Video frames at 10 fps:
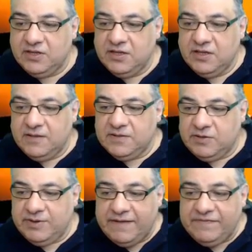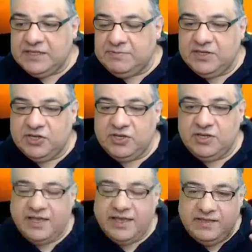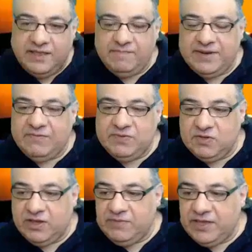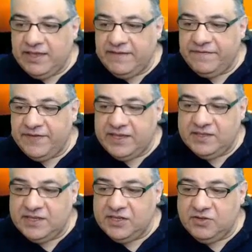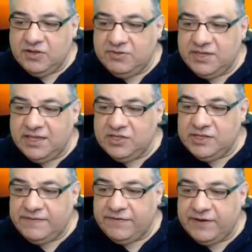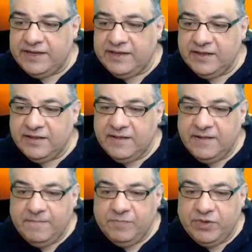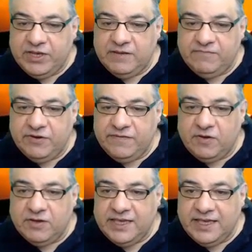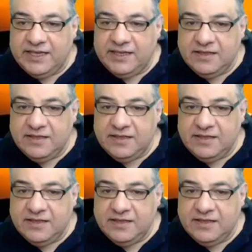So we have this position, and, and black resigned. But if it continue, you know, king g three, we can improve our king.